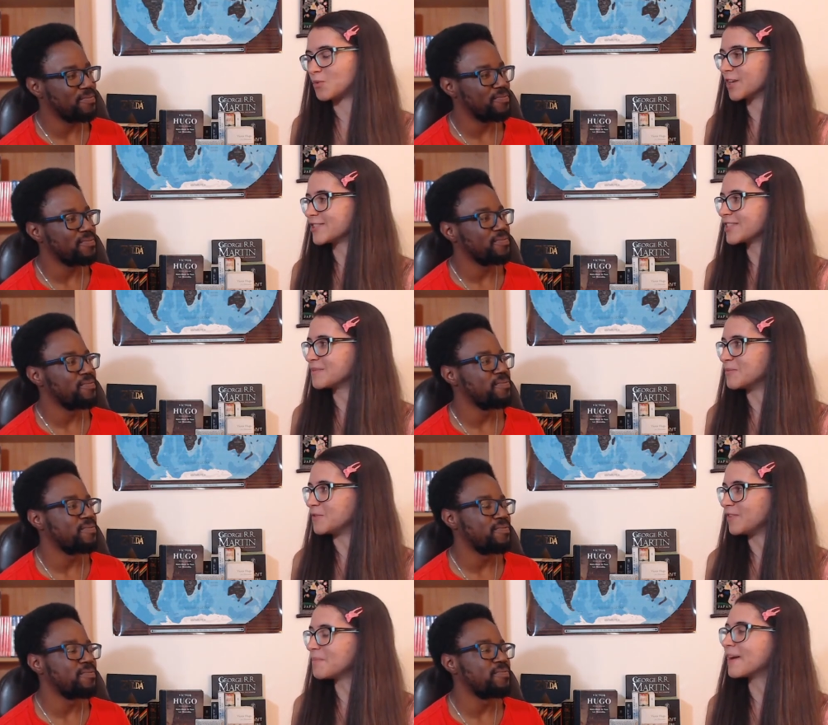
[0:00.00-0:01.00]
Speaker 1: watching the
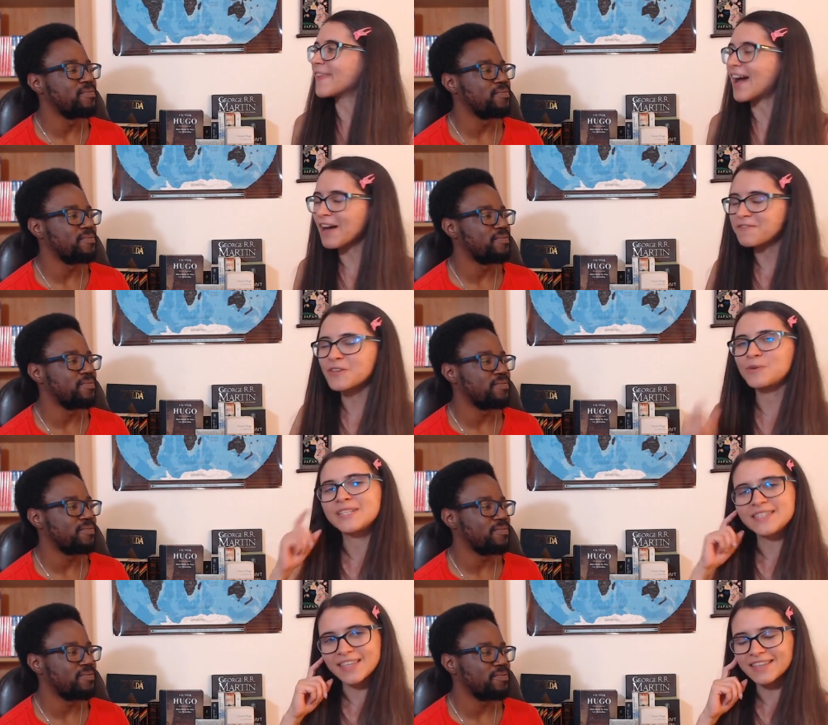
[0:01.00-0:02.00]
movie, but
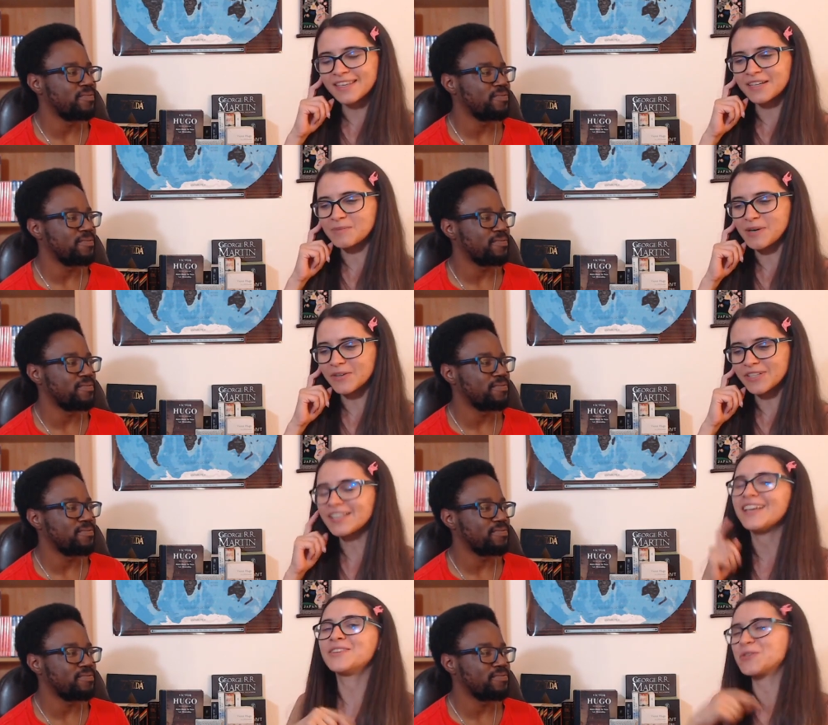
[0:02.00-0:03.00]
afterwards thinking about
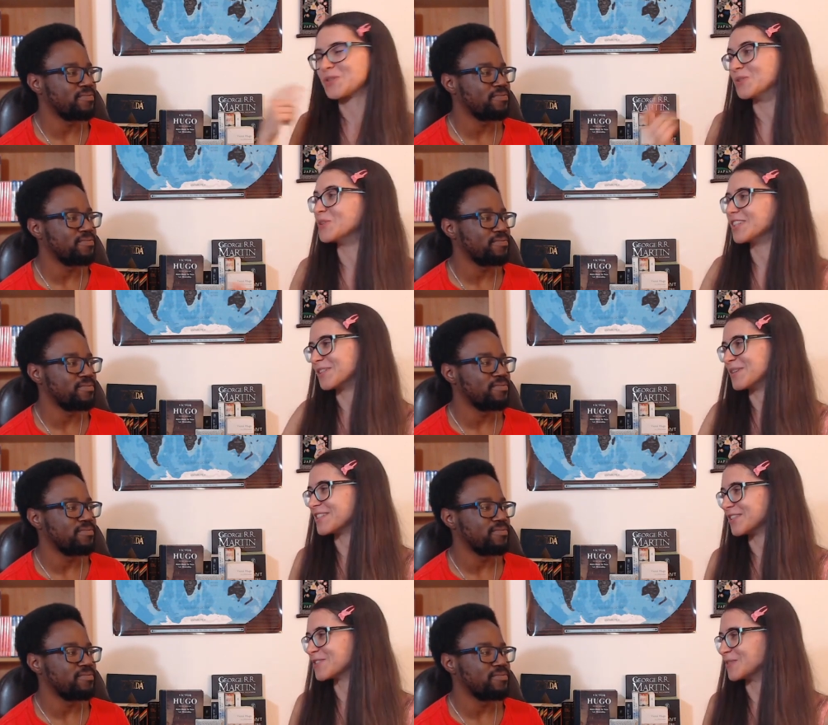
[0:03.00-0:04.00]
it and also doing the
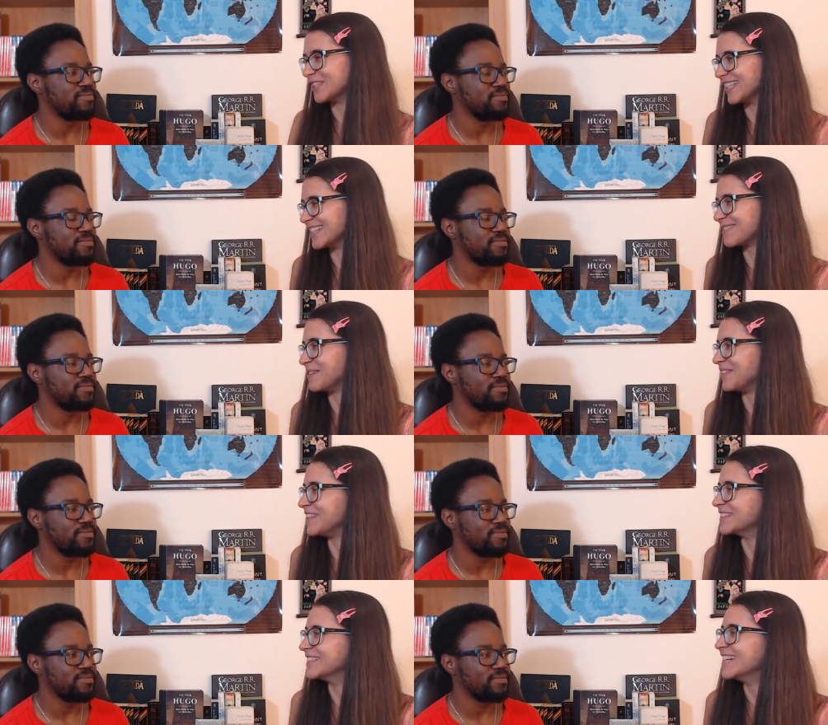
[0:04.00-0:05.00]
research for this
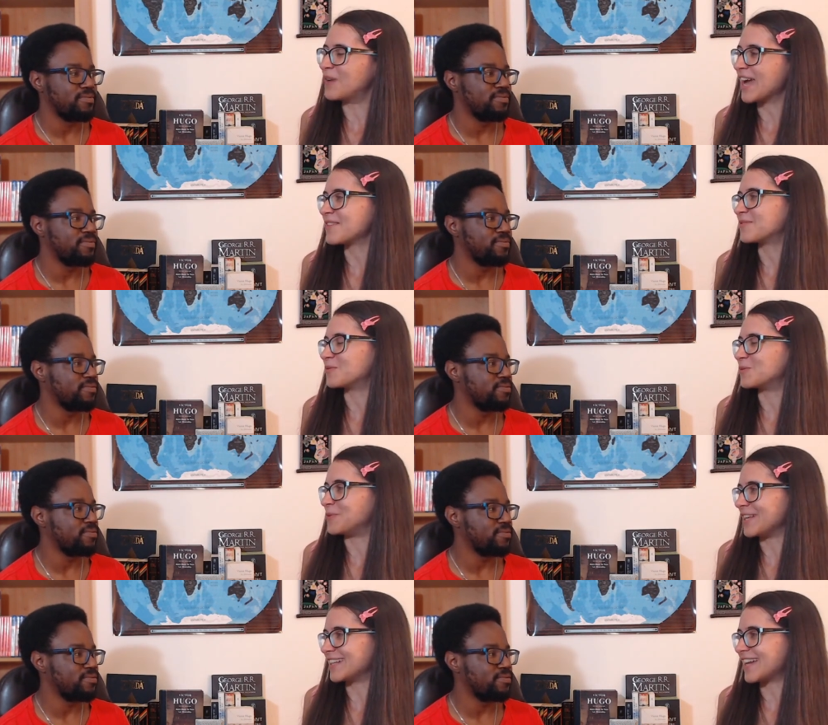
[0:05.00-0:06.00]
review, I
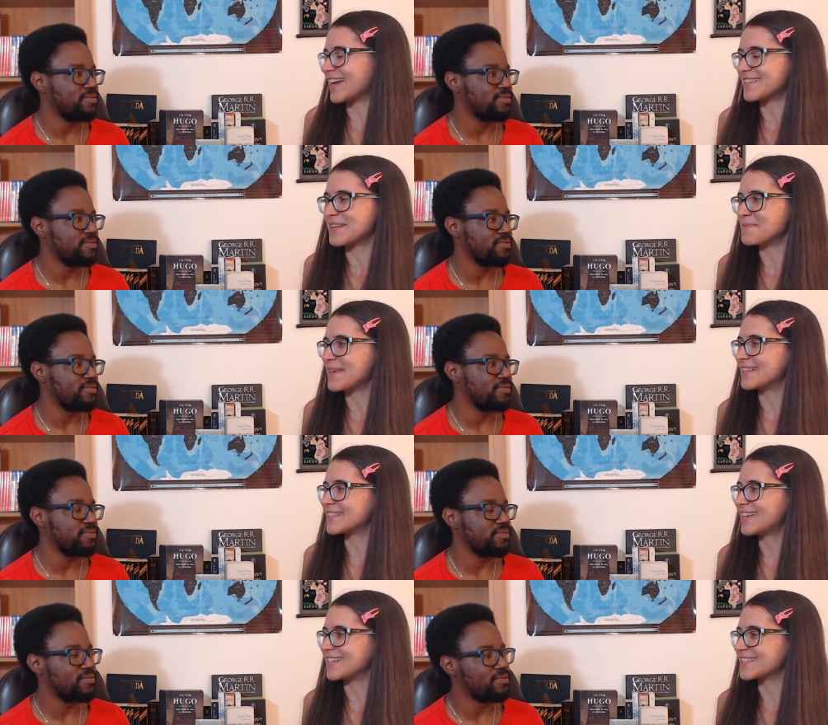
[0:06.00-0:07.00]
realized, and it makes
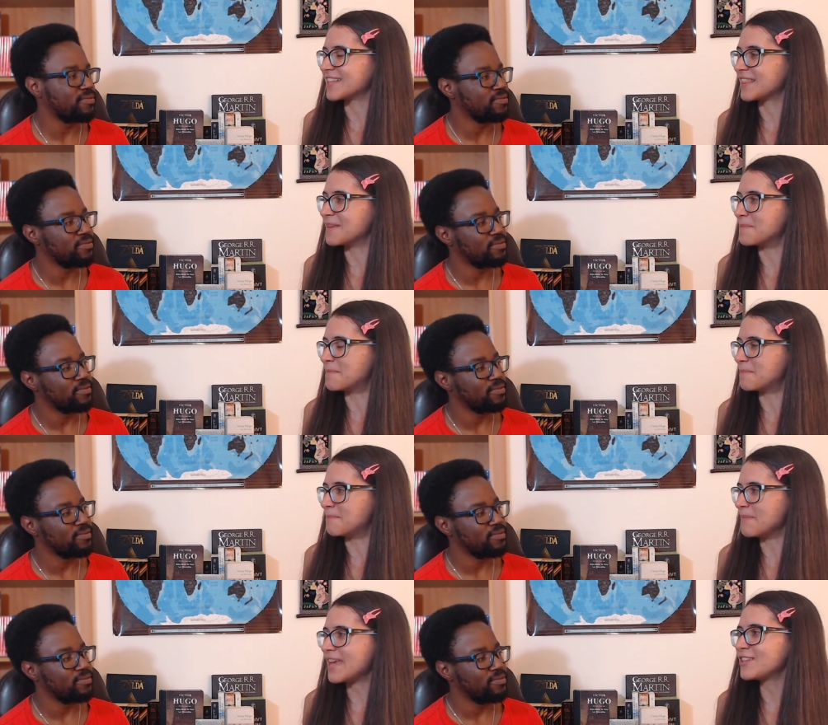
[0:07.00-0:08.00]
sense, the
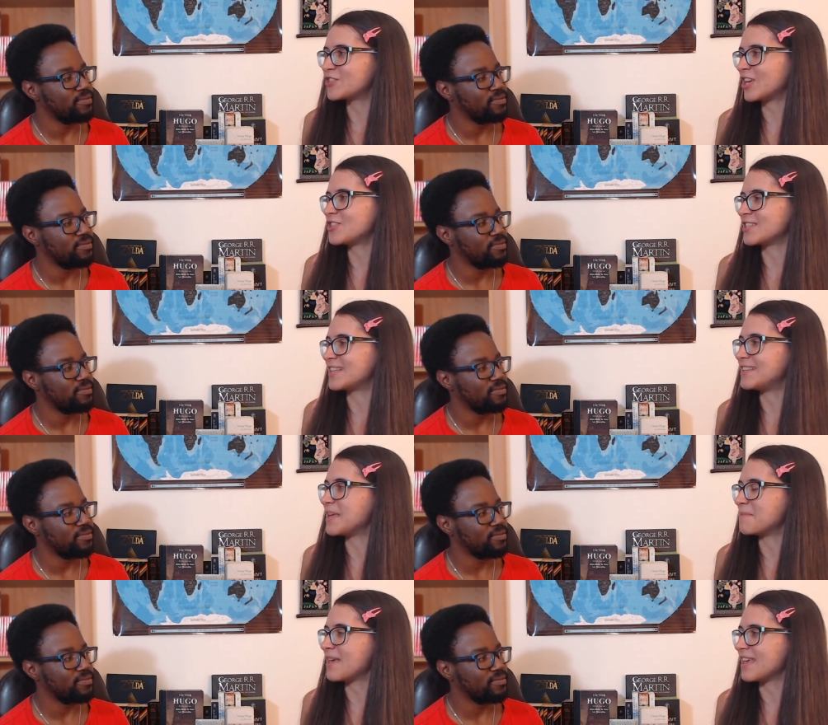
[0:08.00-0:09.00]
main changes that
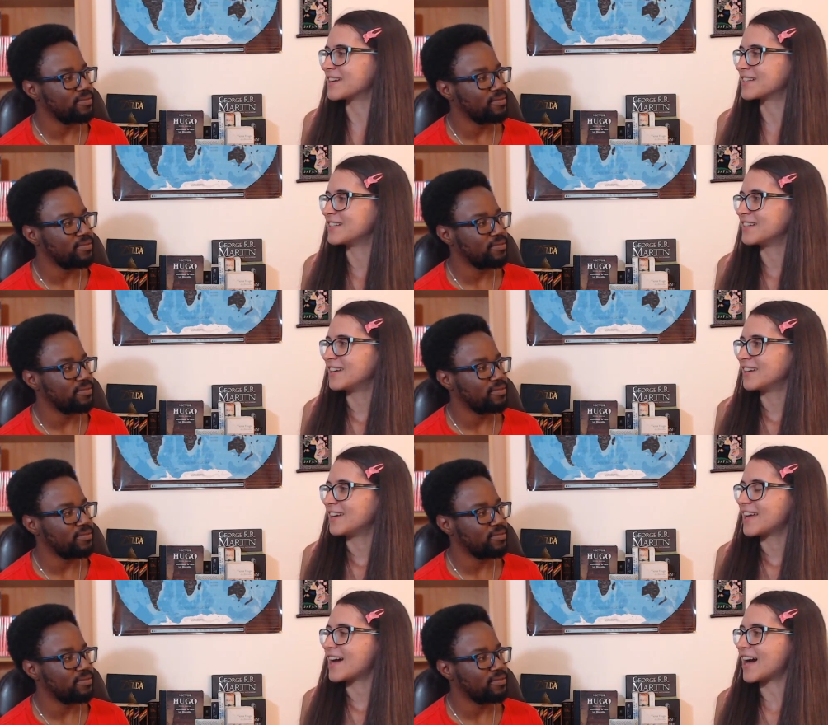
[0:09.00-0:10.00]
they make
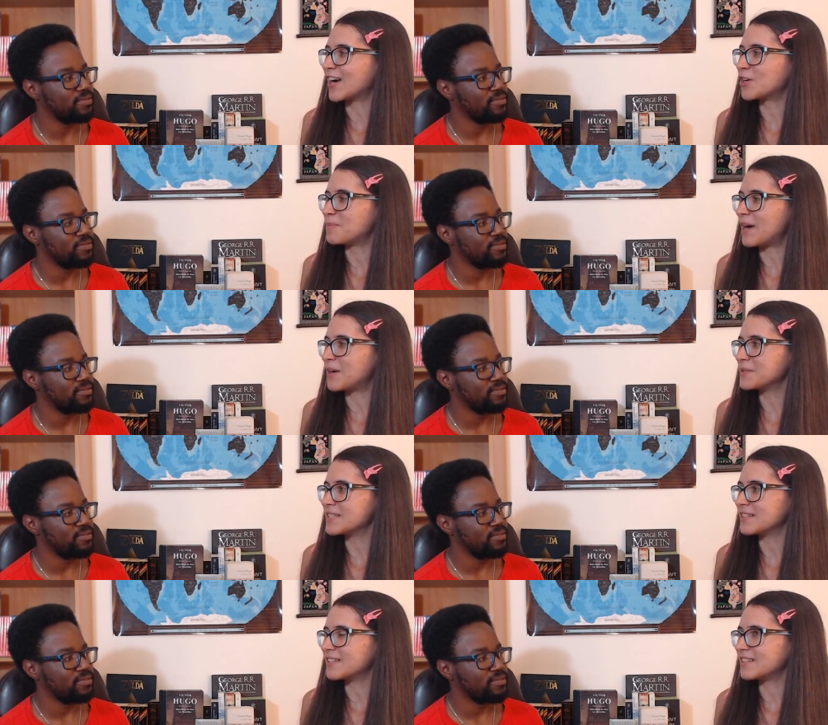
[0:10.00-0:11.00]
are about
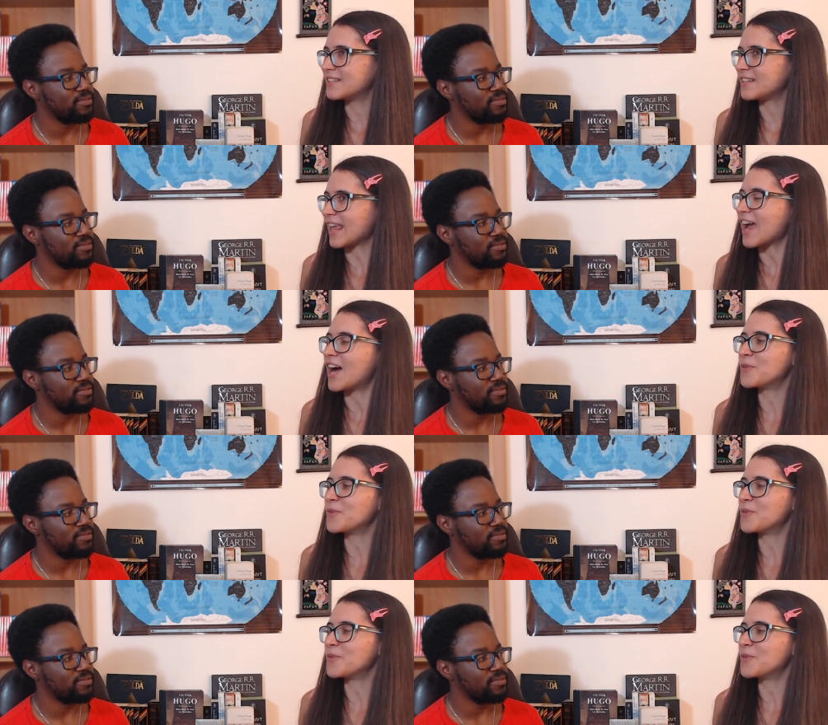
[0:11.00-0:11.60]
like how